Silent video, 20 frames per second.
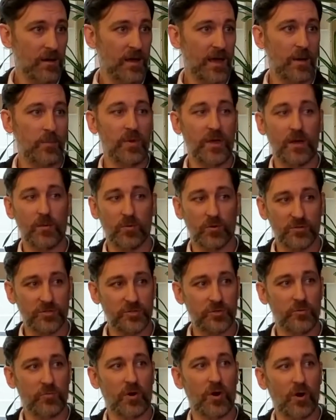and be able
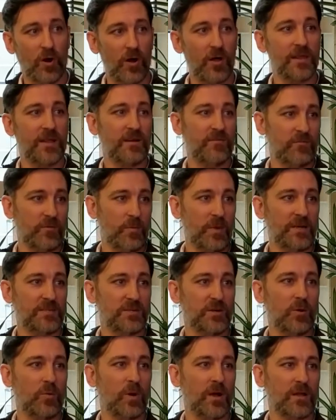to recall that
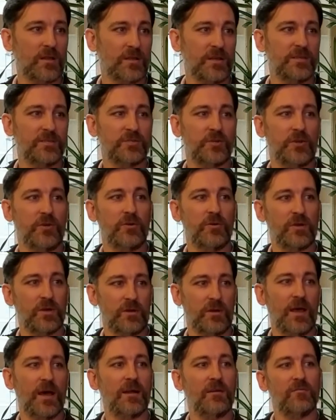information quickly so you
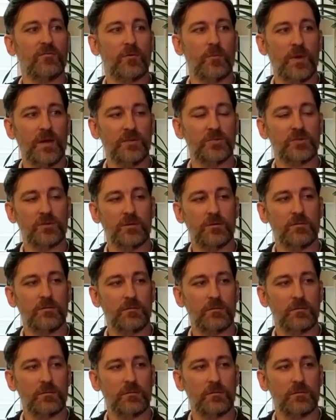can get information